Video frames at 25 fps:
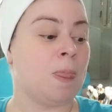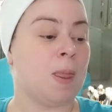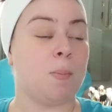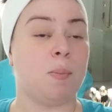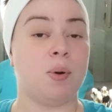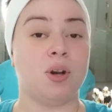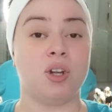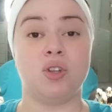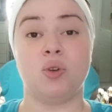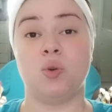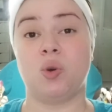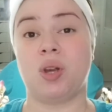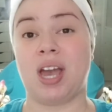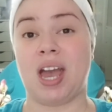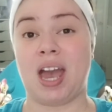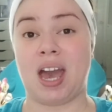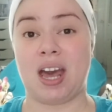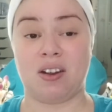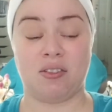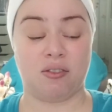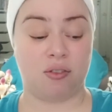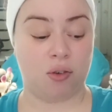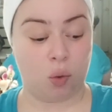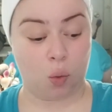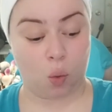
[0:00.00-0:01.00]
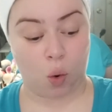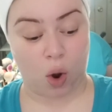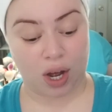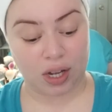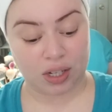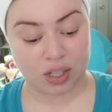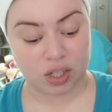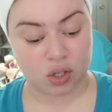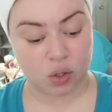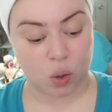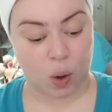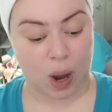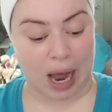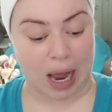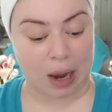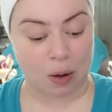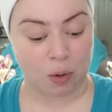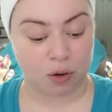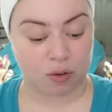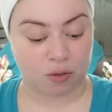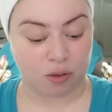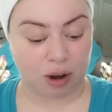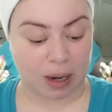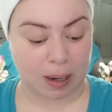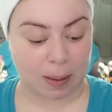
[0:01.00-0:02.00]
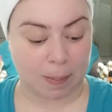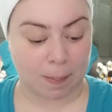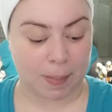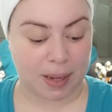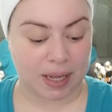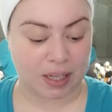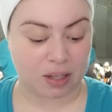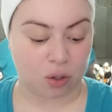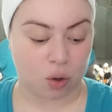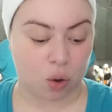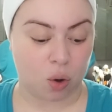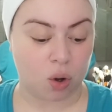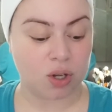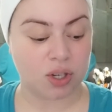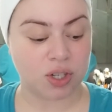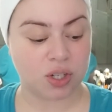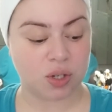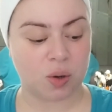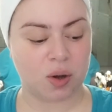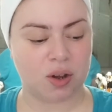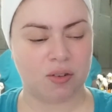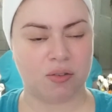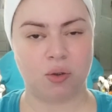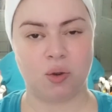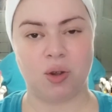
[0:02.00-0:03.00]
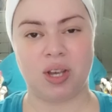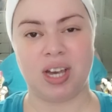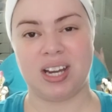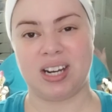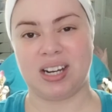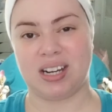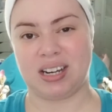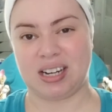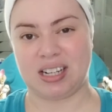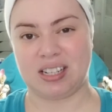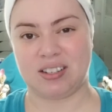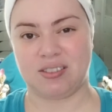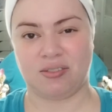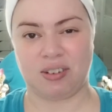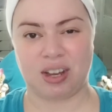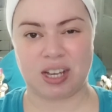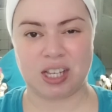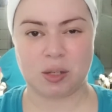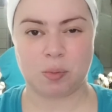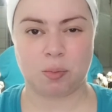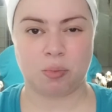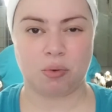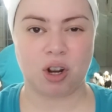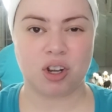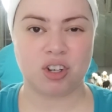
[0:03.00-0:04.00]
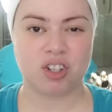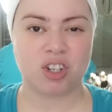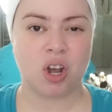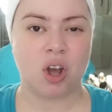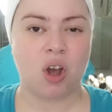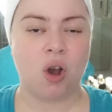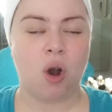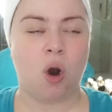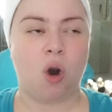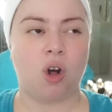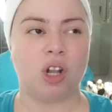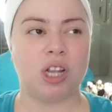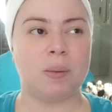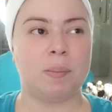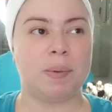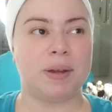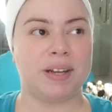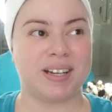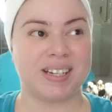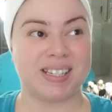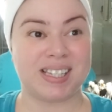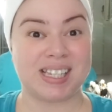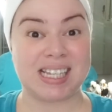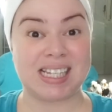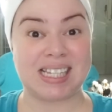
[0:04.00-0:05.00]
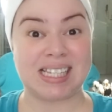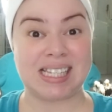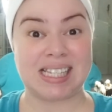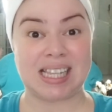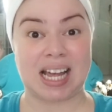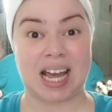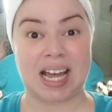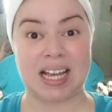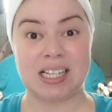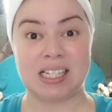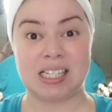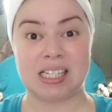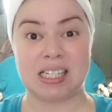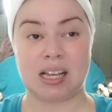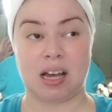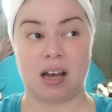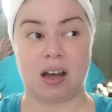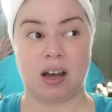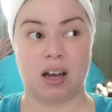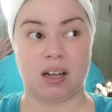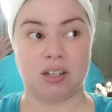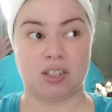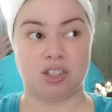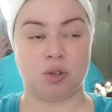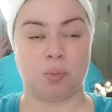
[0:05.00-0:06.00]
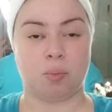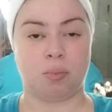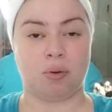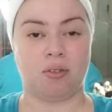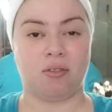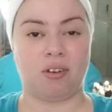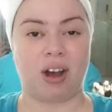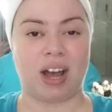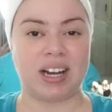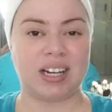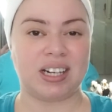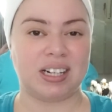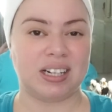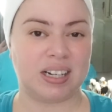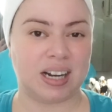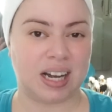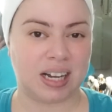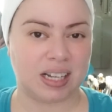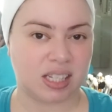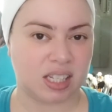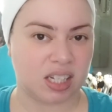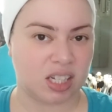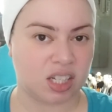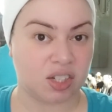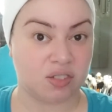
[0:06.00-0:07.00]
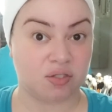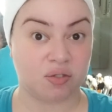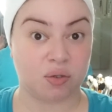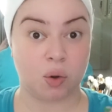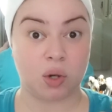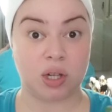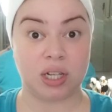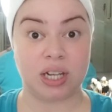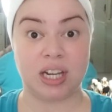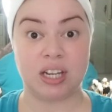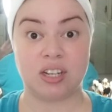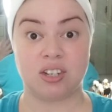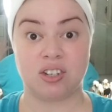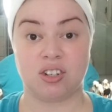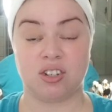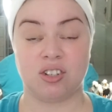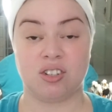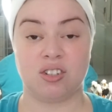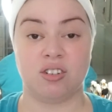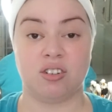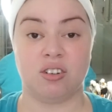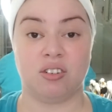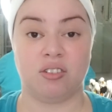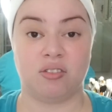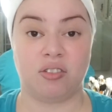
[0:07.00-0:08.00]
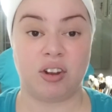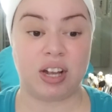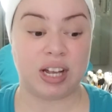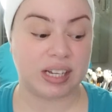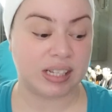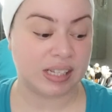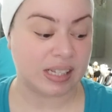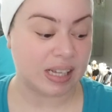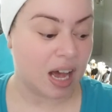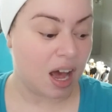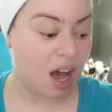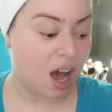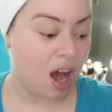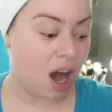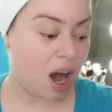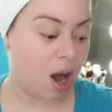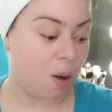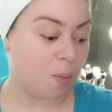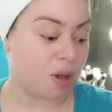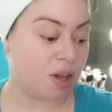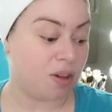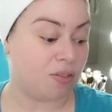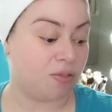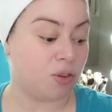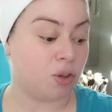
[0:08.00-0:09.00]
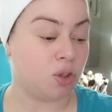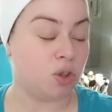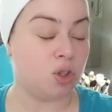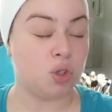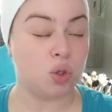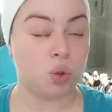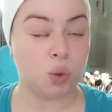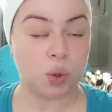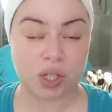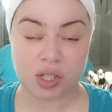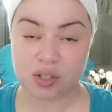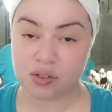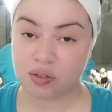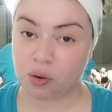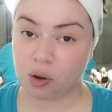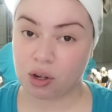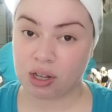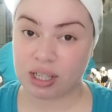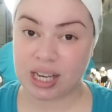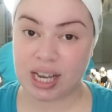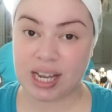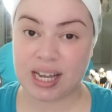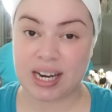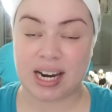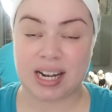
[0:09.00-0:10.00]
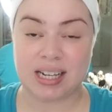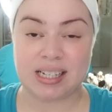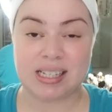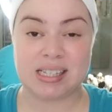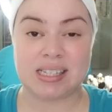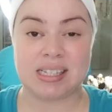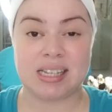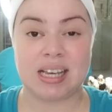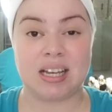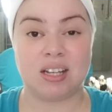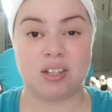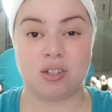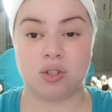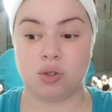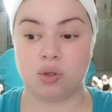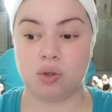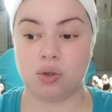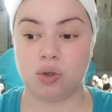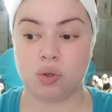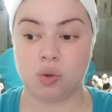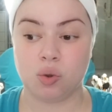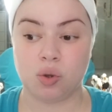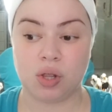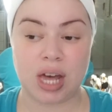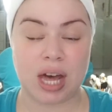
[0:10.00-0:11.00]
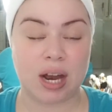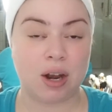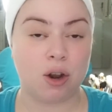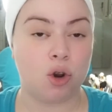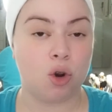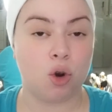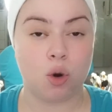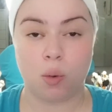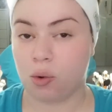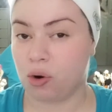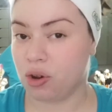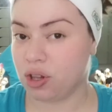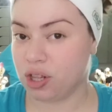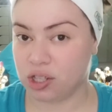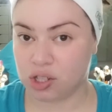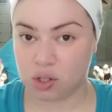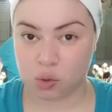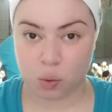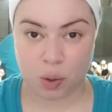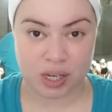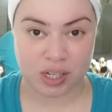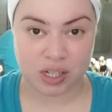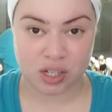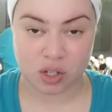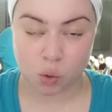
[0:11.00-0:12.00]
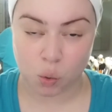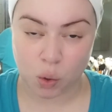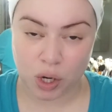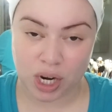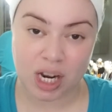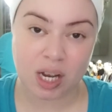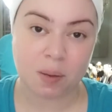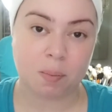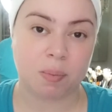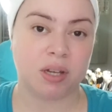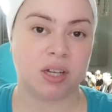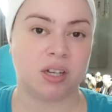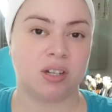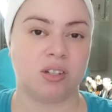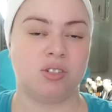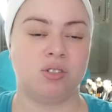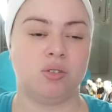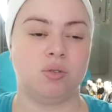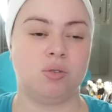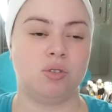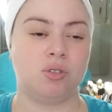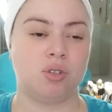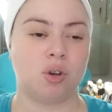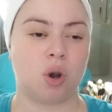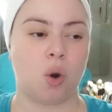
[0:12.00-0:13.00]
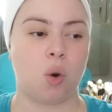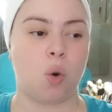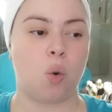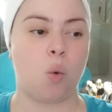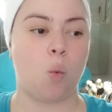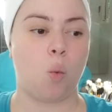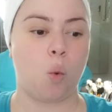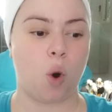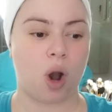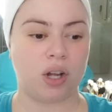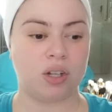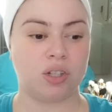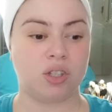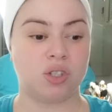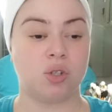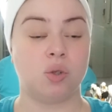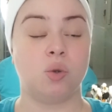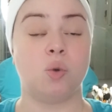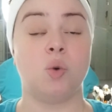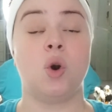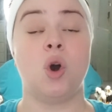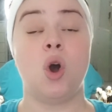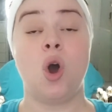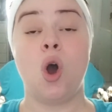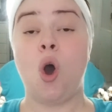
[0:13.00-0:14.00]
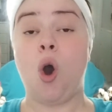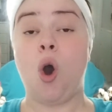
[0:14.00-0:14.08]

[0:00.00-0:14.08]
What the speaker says: but you can if you want. So I would recommend also if you get a nice face brush, only because it's nice to provide a nice exfoliation to your face. If you do exfoliate, I'd say to do that no more than twice a week, because you don't want to